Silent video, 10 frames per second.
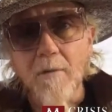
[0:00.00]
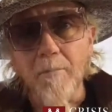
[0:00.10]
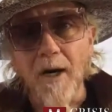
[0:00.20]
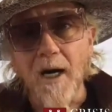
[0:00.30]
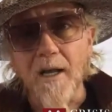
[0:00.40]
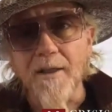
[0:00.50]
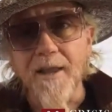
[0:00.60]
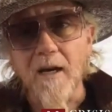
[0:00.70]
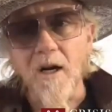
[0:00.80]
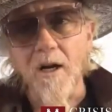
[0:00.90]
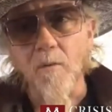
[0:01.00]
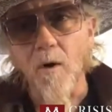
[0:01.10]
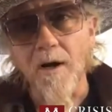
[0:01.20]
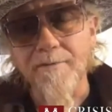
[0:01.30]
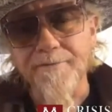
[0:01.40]
but they're going to
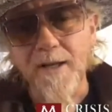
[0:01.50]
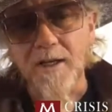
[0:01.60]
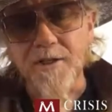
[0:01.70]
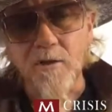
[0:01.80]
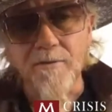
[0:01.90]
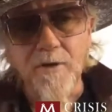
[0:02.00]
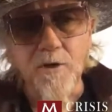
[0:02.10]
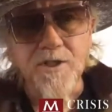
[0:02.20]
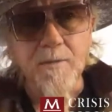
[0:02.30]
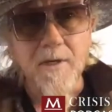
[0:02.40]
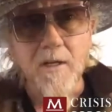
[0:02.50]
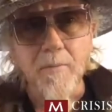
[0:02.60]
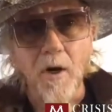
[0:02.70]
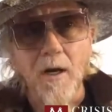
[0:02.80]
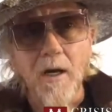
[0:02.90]
want to feel it. So if it used to be you
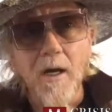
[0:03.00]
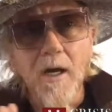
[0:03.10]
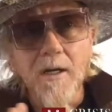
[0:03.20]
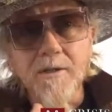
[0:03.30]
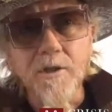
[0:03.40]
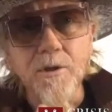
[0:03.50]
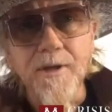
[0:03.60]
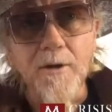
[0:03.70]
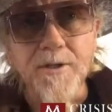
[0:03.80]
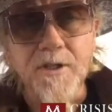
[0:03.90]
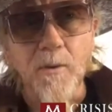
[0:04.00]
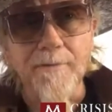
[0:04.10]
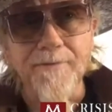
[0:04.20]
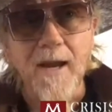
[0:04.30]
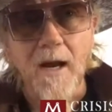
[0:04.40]
bought 2,000 square
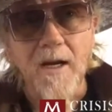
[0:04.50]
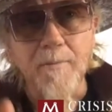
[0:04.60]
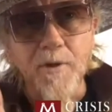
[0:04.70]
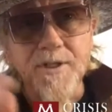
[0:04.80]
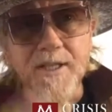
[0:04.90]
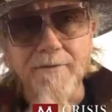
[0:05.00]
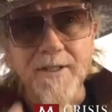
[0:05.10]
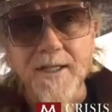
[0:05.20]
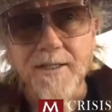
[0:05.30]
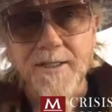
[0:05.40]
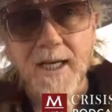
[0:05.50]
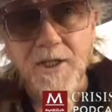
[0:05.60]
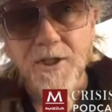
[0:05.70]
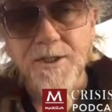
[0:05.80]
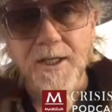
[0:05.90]
feet, I'm going to put 17
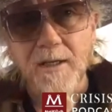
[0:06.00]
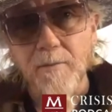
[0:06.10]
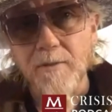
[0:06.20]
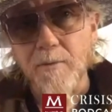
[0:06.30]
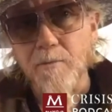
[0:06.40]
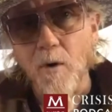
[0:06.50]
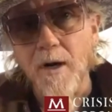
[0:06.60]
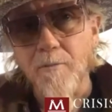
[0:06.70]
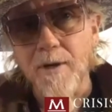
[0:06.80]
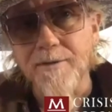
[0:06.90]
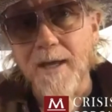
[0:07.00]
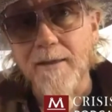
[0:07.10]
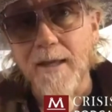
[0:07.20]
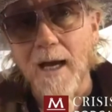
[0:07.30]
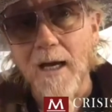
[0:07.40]
stations in it. We would want to
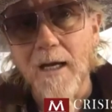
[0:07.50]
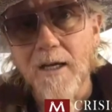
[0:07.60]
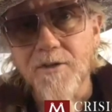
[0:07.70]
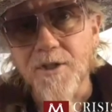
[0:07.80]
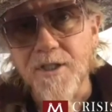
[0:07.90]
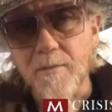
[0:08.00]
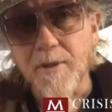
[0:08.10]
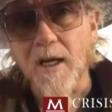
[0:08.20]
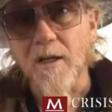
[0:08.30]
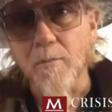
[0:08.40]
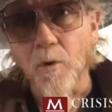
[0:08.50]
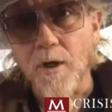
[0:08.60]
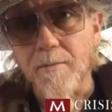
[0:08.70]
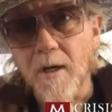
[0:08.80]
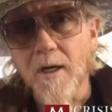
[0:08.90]
rethink that just to be a little
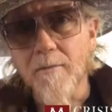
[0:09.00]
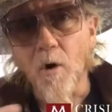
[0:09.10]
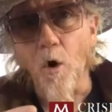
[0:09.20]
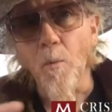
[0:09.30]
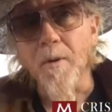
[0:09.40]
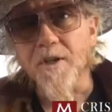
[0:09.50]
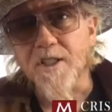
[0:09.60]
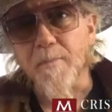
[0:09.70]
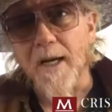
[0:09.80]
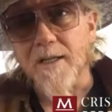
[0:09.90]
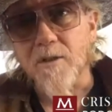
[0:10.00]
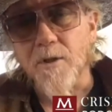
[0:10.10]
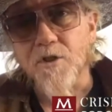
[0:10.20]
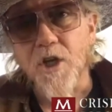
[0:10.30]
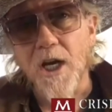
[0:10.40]
more open space. So
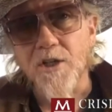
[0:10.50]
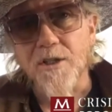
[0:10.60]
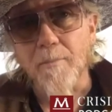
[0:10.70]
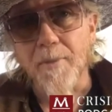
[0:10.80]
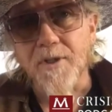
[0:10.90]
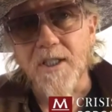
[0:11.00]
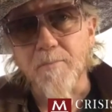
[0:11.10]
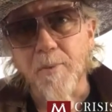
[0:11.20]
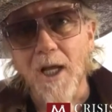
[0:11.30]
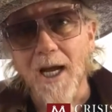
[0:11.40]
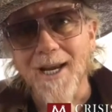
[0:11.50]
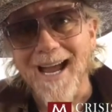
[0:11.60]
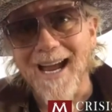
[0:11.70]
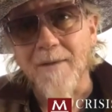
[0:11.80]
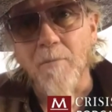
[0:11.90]
it's changing the business plan
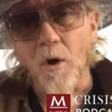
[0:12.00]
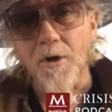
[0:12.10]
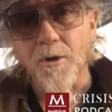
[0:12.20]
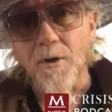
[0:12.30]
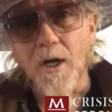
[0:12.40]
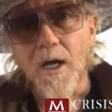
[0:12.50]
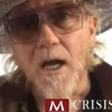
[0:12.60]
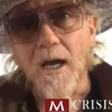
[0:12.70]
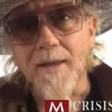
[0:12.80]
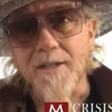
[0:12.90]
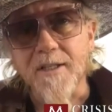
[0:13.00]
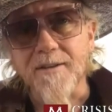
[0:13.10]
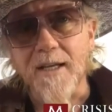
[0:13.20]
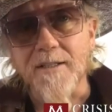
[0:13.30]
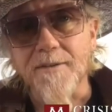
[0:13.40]
and model. And that's a
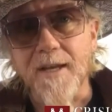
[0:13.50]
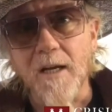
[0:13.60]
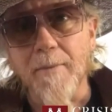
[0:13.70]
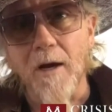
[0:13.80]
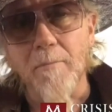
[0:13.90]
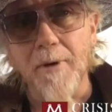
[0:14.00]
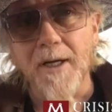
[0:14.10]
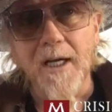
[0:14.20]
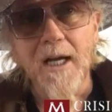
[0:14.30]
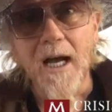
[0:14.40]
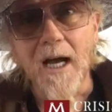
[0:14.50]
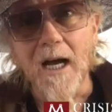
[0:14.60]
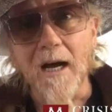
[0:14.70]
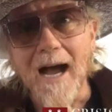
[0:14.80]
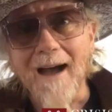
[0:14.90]
thing to think about. But
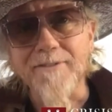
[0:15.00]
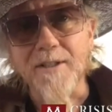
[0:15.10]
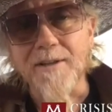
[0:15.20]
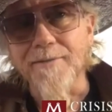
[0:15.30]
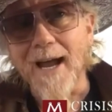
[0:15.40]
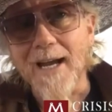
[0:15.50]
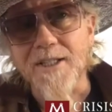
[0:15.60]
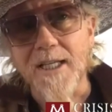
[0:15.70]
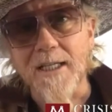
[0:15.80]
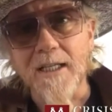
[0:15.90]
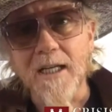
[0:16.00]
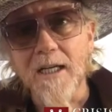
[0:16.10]
after the vaccine,